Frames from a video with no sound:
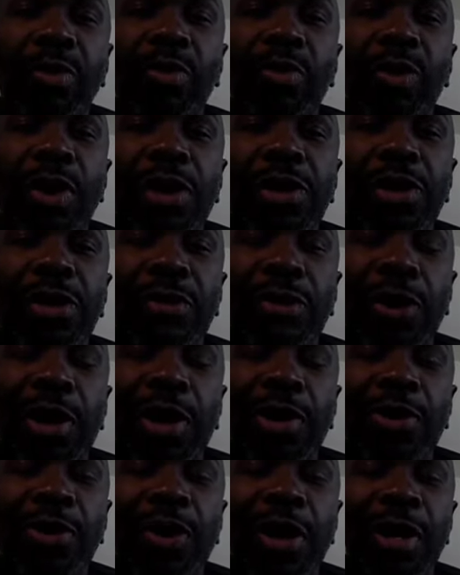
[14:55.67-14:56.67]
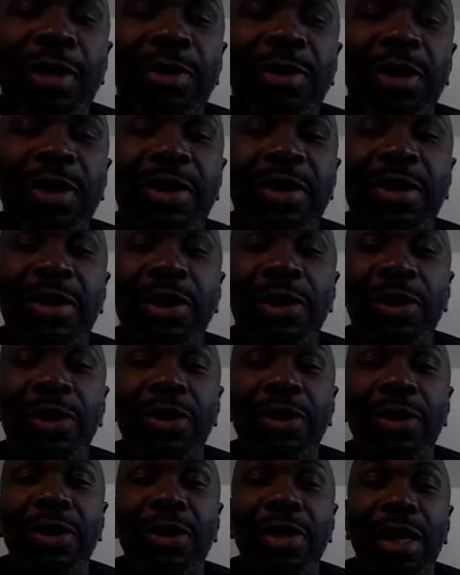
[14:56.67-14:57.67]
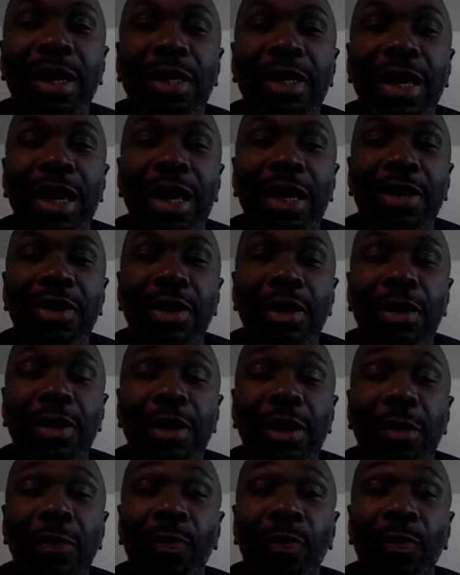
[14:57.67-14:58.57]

wasn't plagiarized because it included citations.